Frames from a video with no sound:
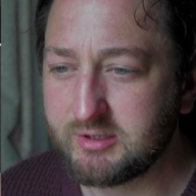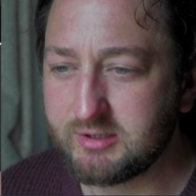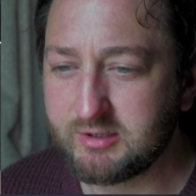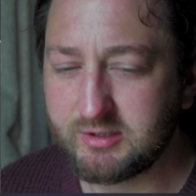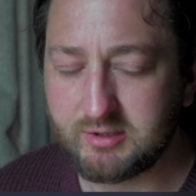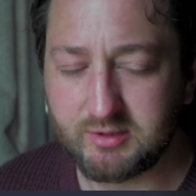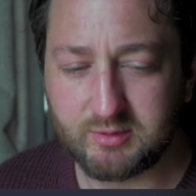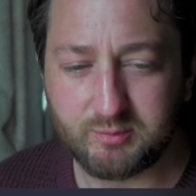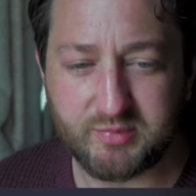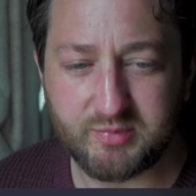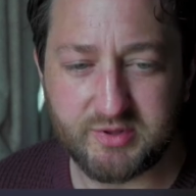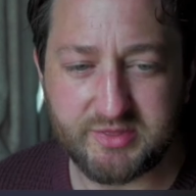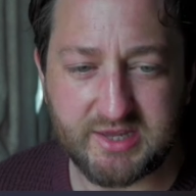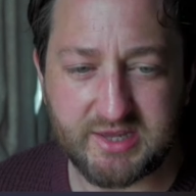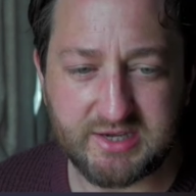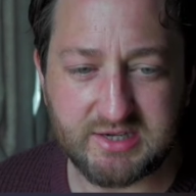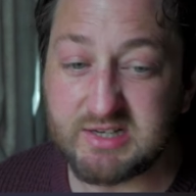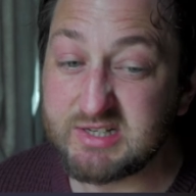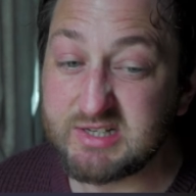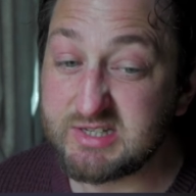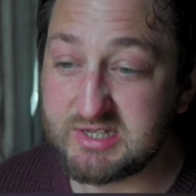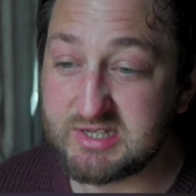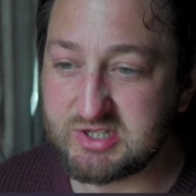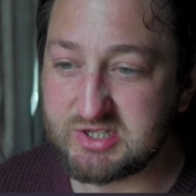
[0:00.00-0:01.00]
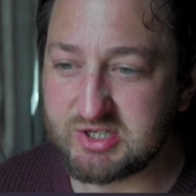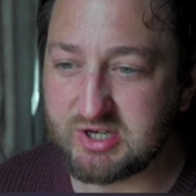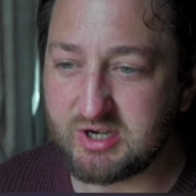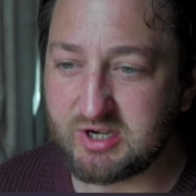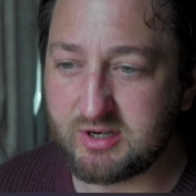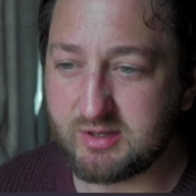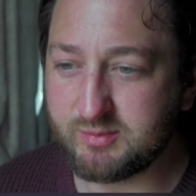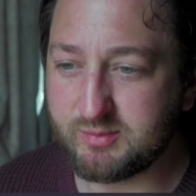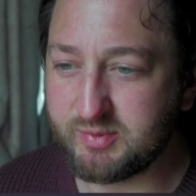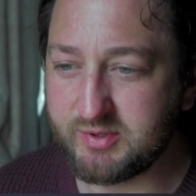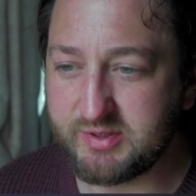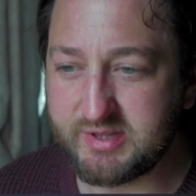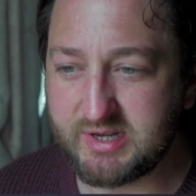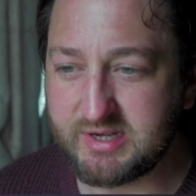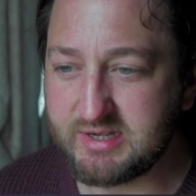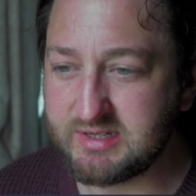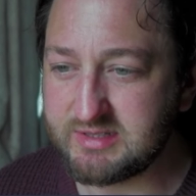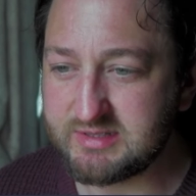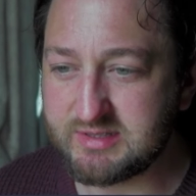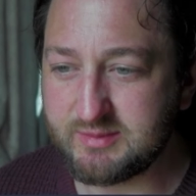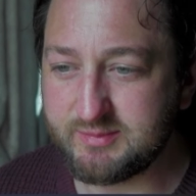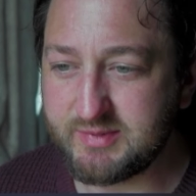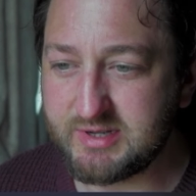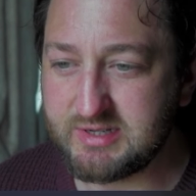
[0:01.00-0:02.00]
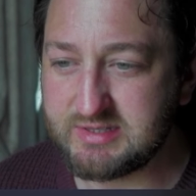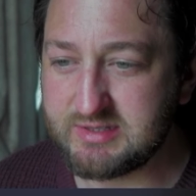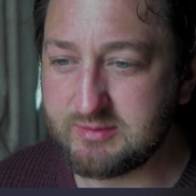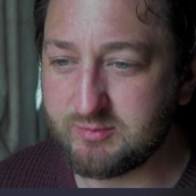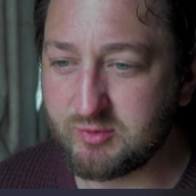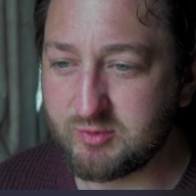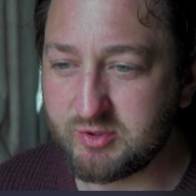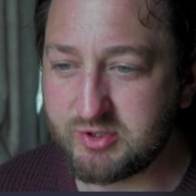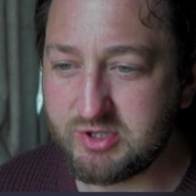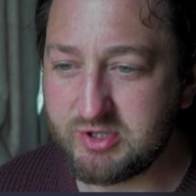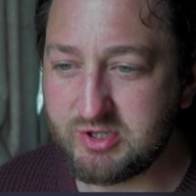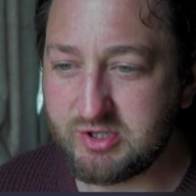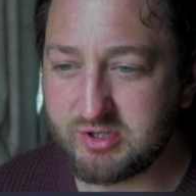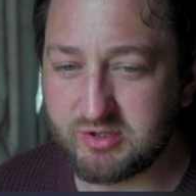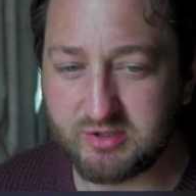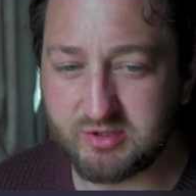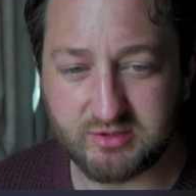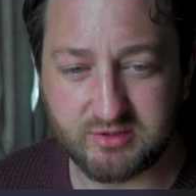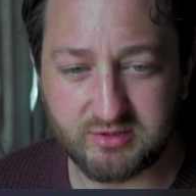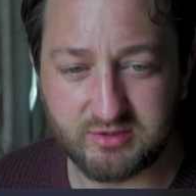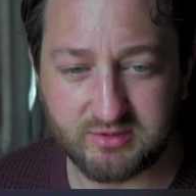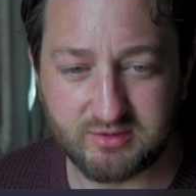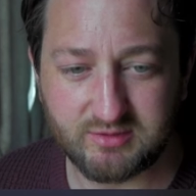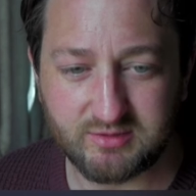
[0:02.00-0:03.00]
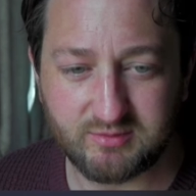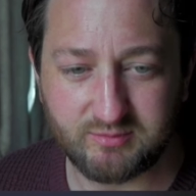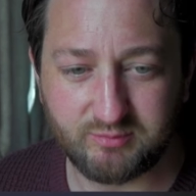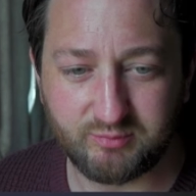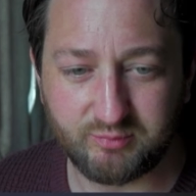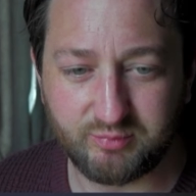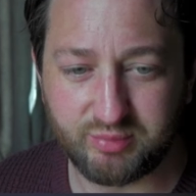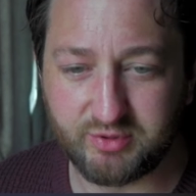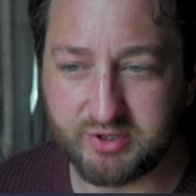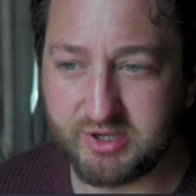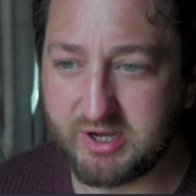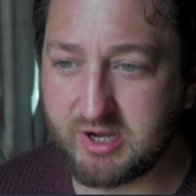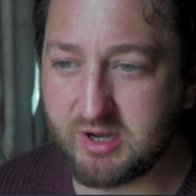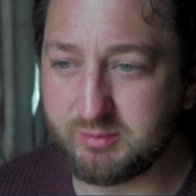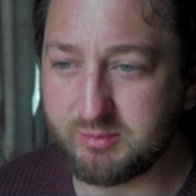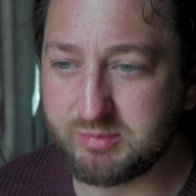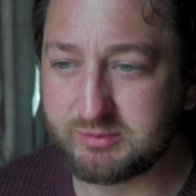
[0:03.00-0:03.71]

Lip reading: but then this is dark, but then it's amazing what you can bring up.